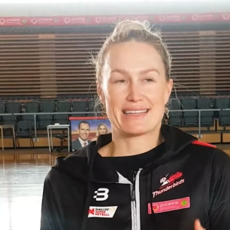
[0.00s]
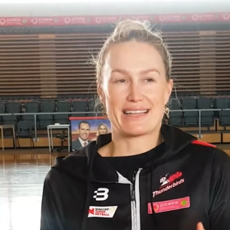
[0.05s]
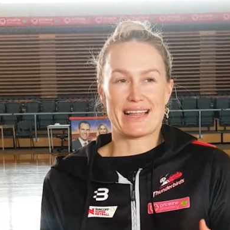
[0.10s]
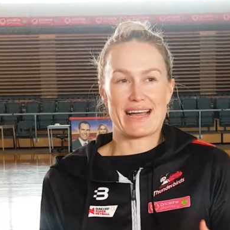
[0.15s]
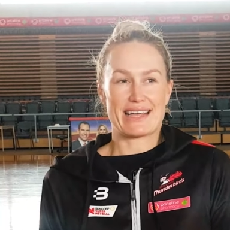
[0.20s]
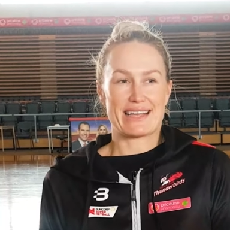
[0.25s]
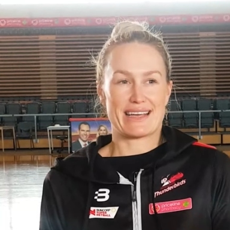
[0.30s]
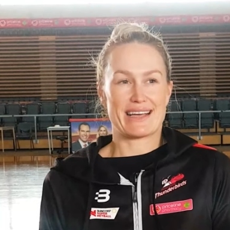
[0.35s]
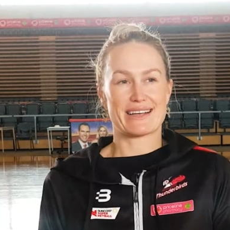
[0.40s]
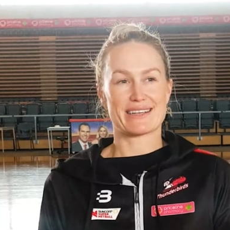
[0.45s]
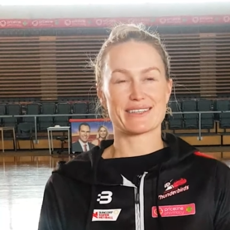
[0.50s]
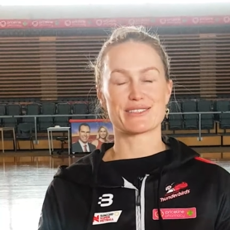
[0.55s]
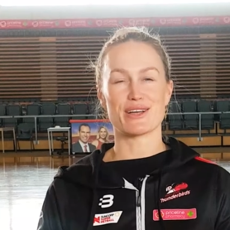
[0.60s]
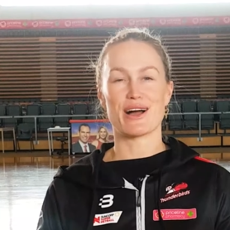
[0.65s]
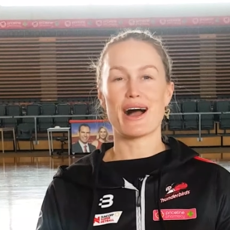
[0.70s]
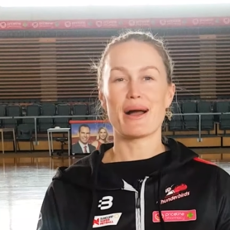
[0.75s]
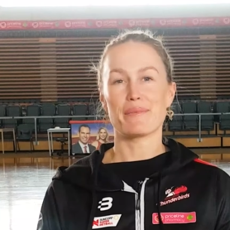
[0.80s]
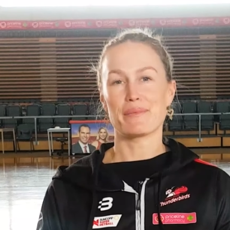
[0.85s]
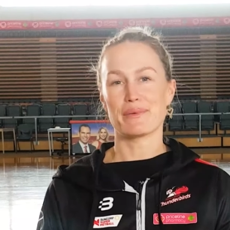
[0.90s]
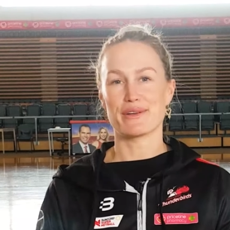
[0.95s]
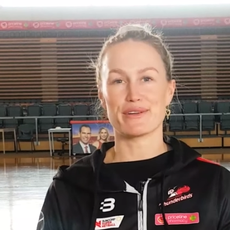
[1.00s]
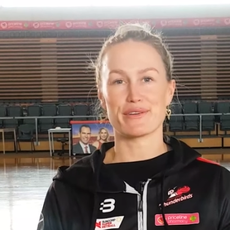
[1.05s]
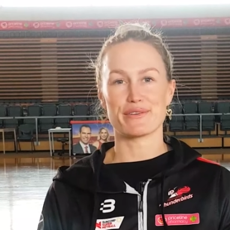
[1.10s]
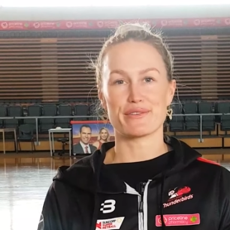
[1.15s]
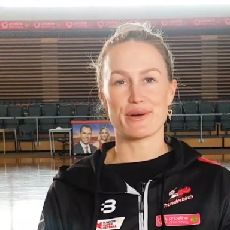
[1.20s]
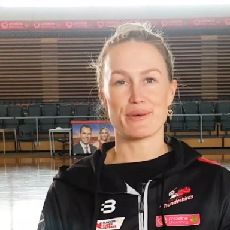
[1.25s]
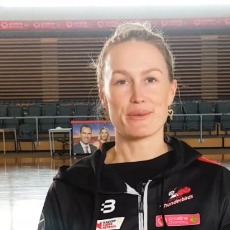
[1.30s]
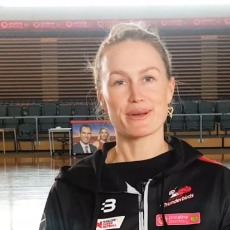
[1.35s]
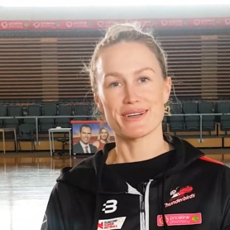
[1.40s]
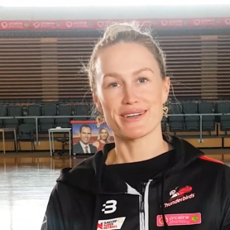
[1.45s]
like excitement
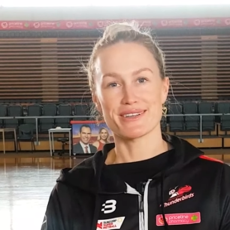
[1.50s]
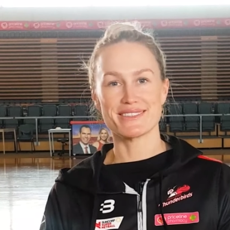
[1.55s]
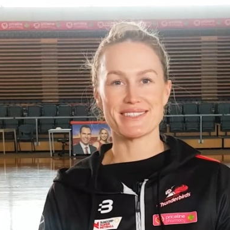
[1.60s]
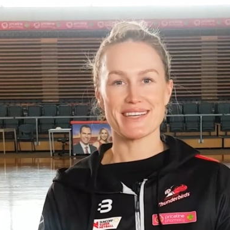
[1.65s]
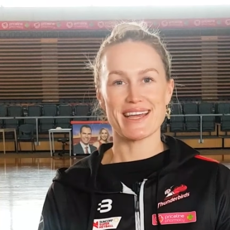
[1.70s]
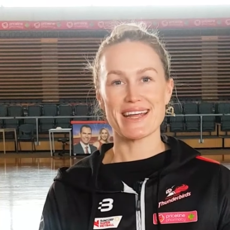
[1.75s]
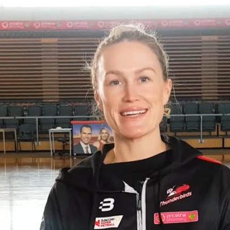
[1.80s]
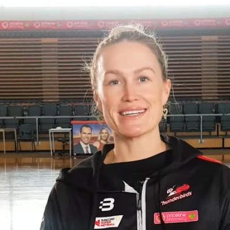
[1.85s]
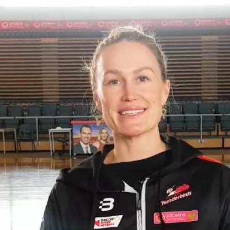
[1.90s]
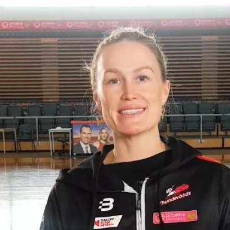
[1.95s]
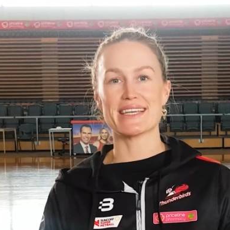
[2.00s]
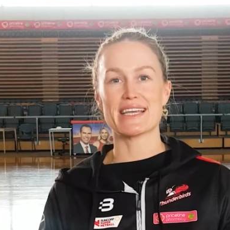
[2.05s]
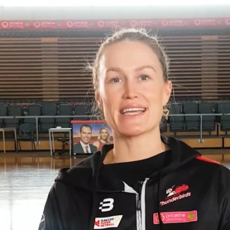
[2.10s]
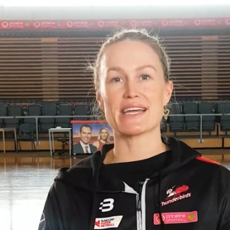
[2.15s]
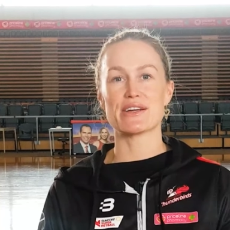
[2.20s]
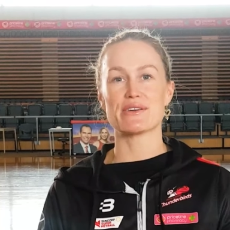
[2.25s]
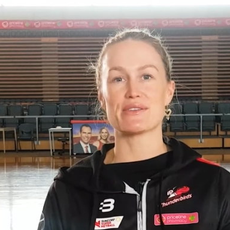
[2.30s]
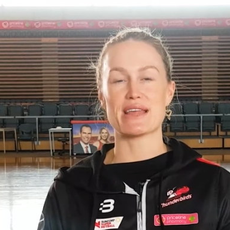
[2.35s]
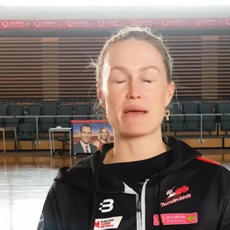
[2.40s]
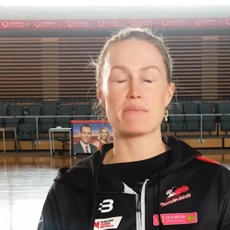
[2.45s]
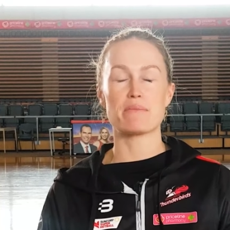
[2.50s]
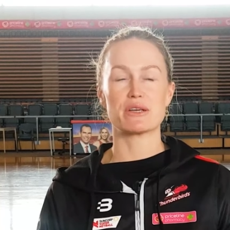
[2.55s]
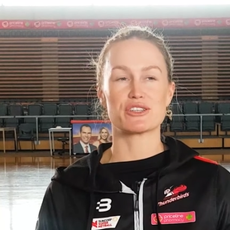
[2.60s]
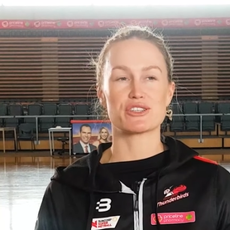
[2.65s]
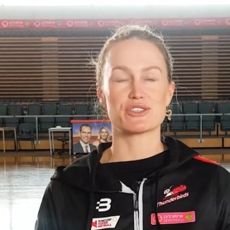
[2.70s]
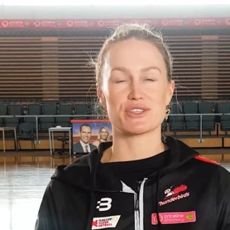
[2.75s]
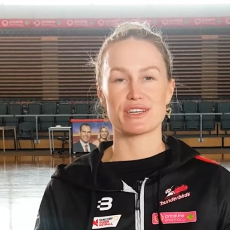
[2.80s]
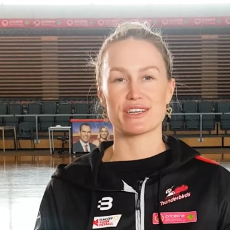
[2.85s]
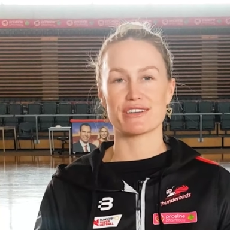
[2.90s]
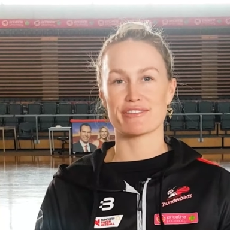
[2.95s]
of, oh my god, Santa's here and that
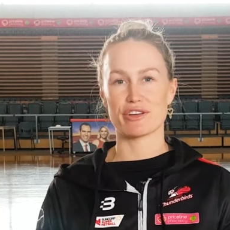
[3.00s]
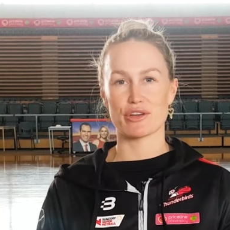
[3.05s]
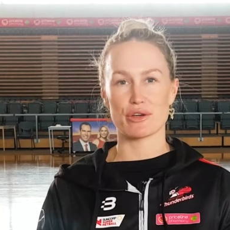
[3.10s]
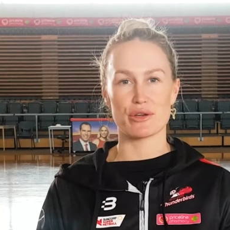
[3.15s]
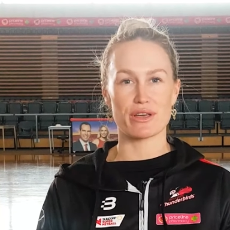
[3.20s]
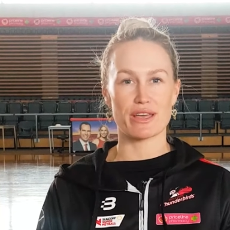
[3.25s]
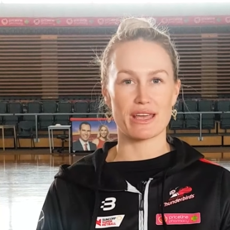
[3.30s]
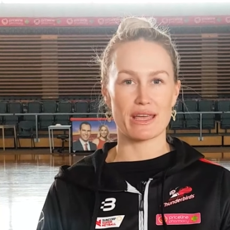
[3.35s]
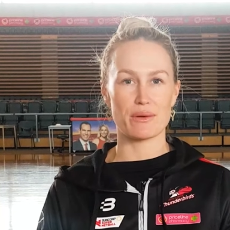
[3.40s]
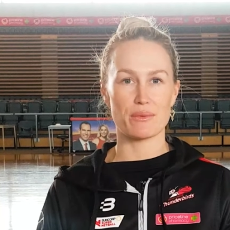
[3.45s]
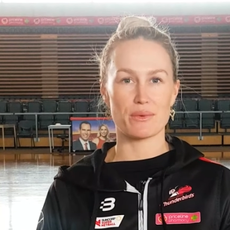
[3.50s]
mystery of who he